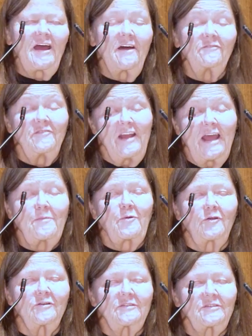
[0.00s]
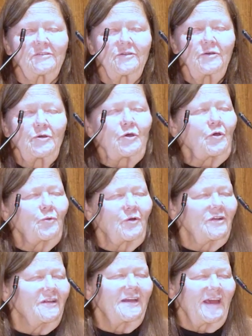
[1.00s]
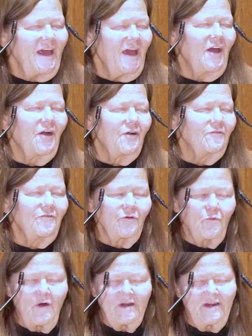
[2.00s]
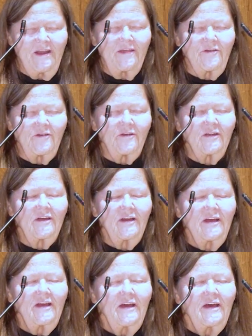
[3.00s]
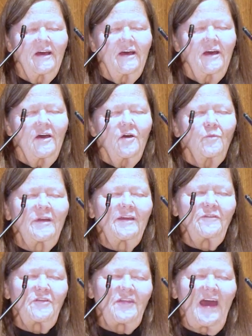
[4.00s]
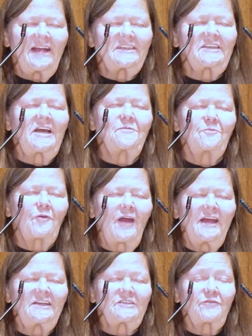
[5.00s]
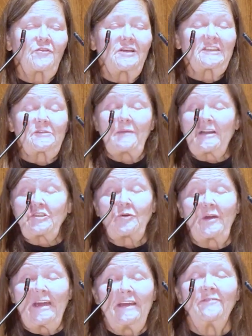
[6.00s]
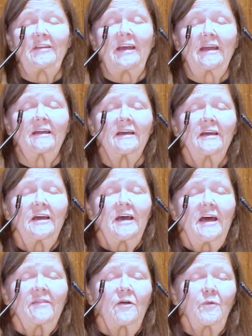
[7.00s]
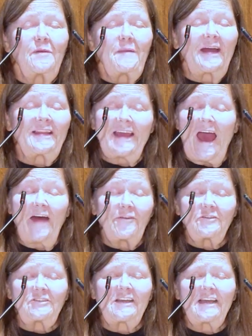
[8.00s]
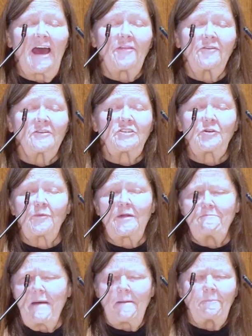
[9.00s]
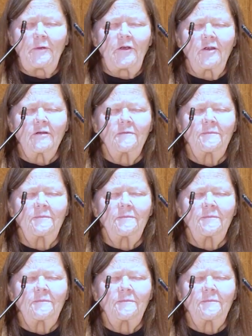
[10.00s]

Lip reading: of neighbors who really care for one another. We give you thanks and praise for this special evening, that we might gather together to remember,